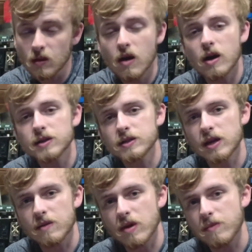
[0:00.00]

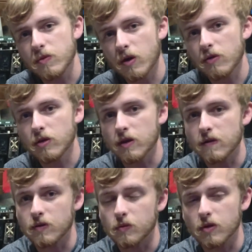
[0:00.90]
honestly, it may be worth it
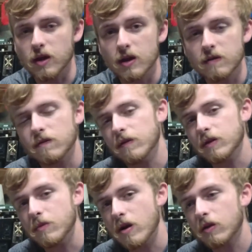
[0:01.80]
if you're really into 50
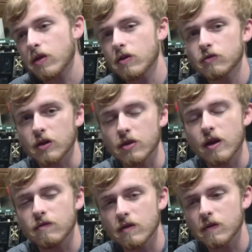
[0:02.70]
bucks, trying to
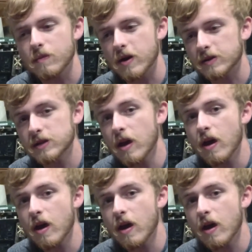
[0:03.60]
save 50 bucks,